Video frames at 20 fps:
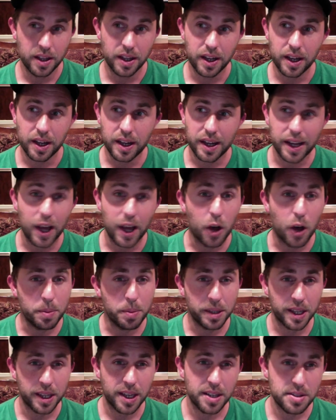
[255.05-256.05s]
uh,
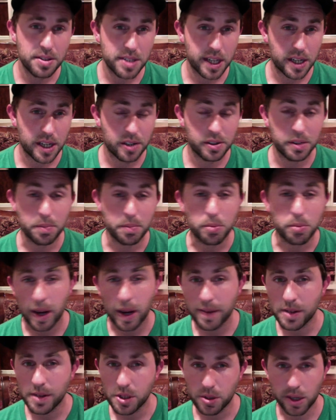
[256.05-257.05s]
helping kids out in
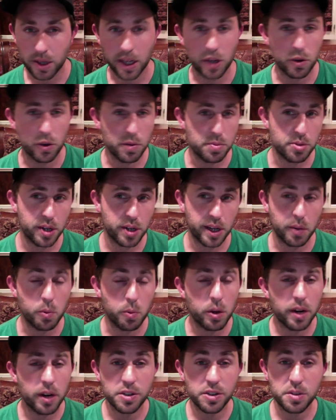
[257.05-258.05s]
private training, group training,
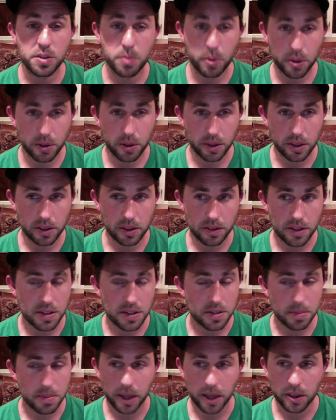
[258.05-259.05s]
whatever sport you're in,
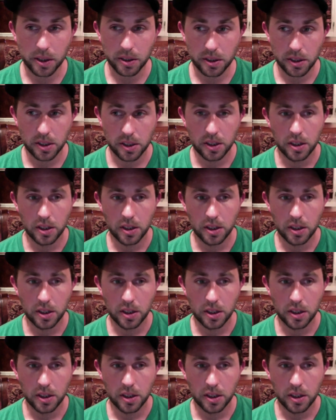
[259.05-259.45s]
doesn't matter.